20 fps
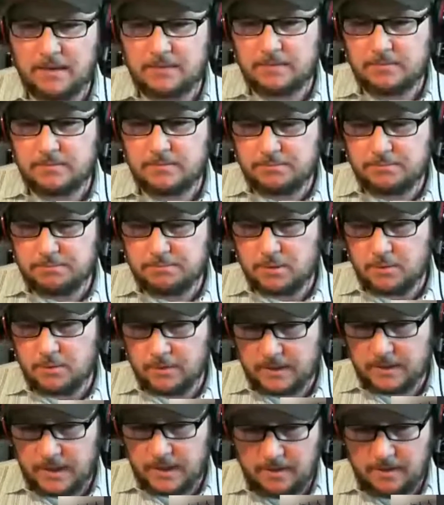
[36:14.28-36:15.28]
Bourbon
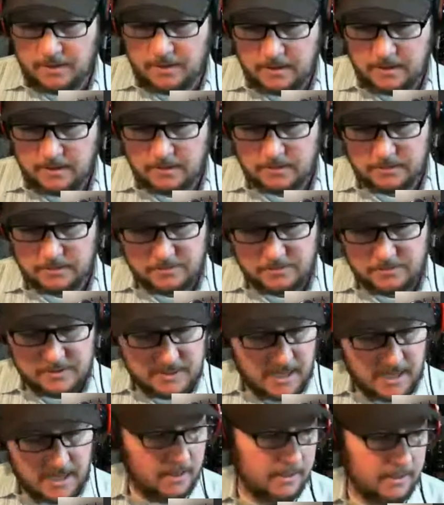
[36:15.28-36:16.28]
County or in Goose
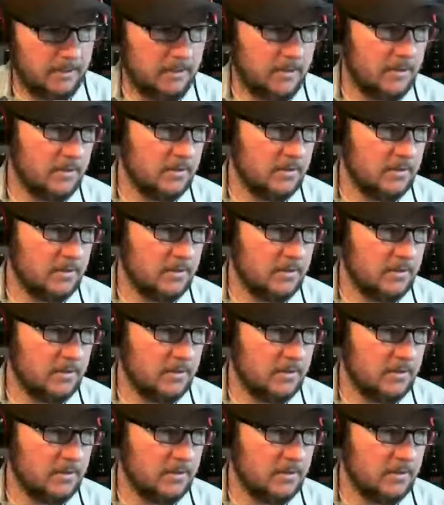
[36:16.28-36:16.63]
Island, you know. And